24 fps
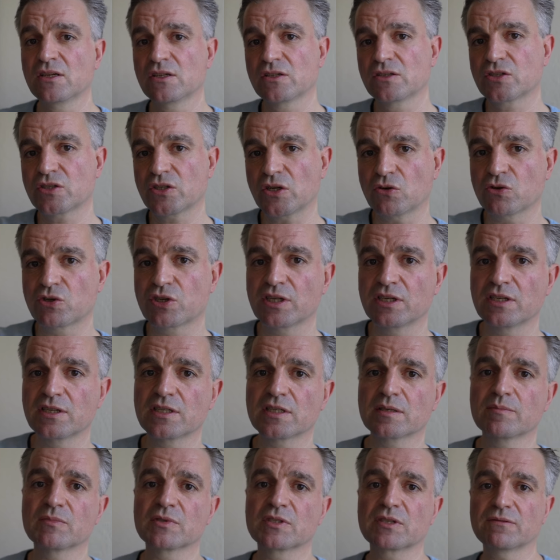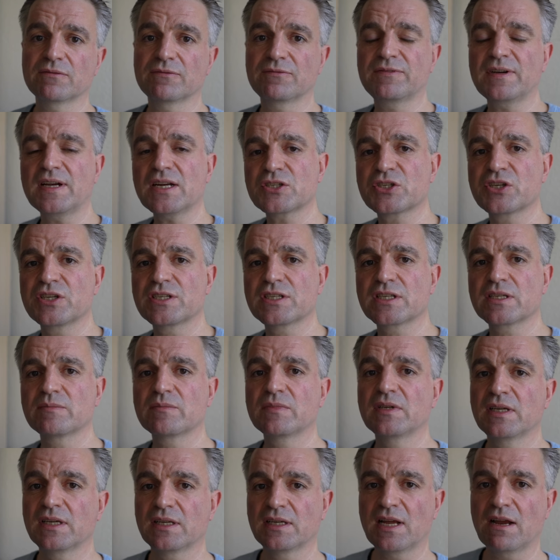socialism to fascism,
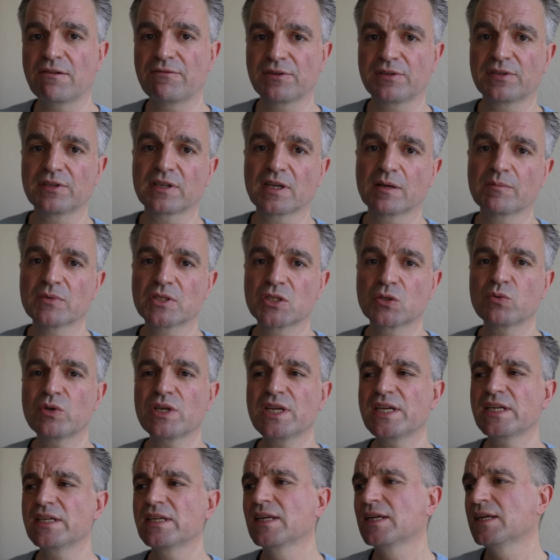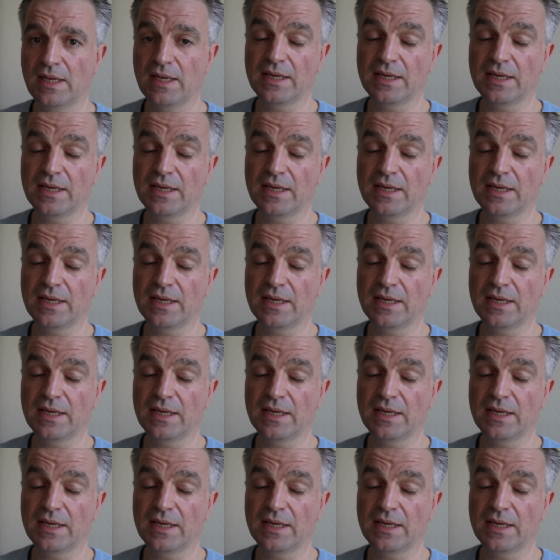and everything in between,